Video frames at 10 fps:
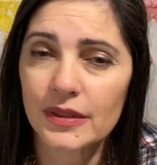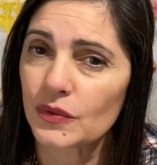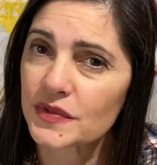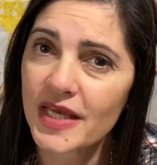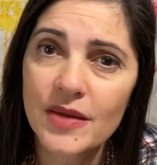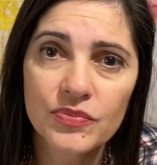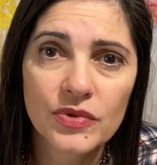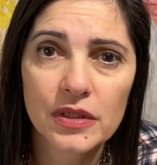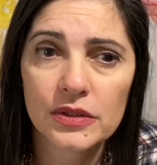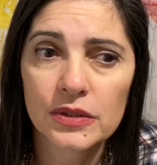tape
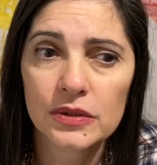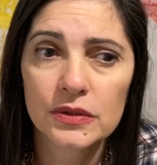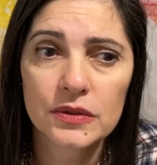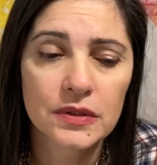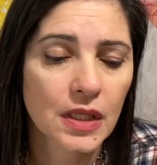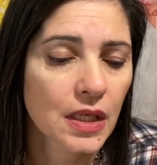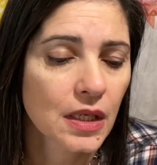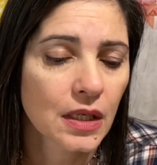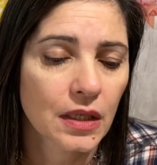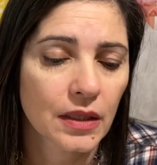runners,
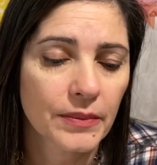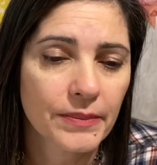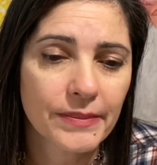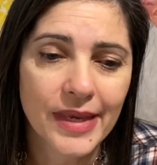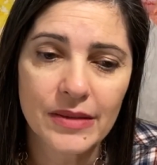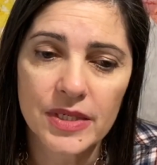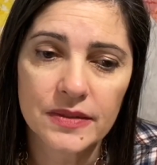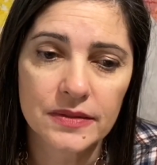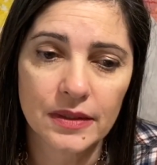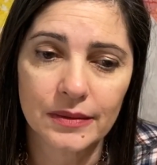maybe
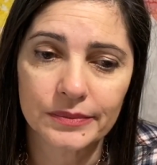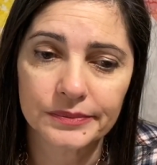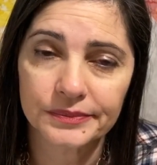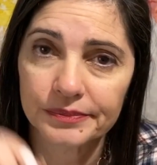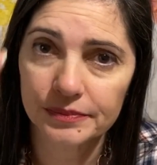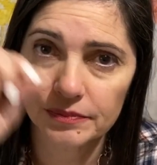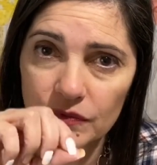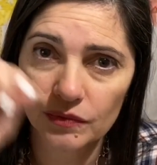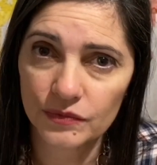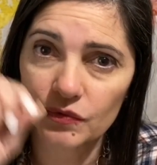some
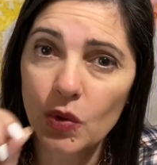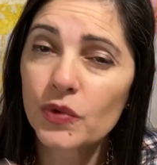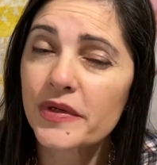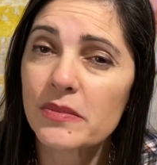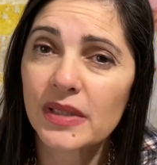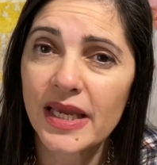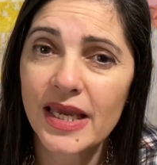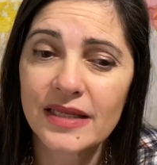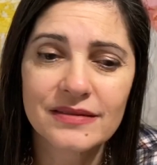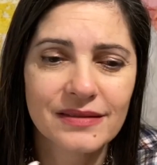rotary
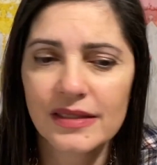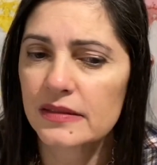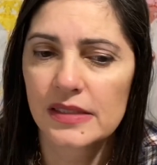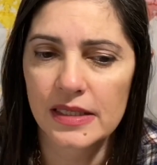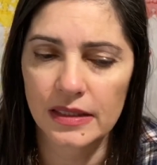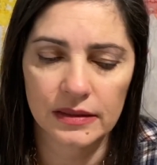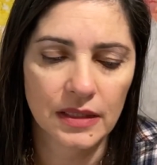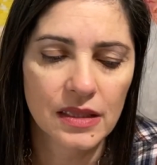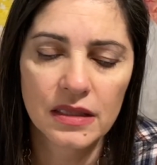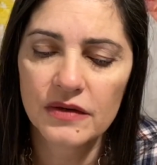blades, things like that. I
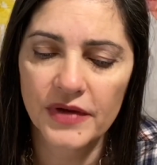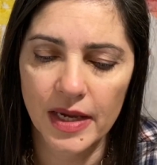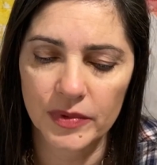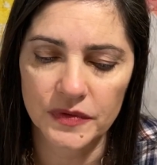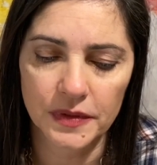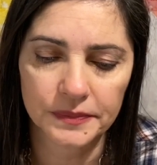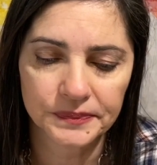love Amazon.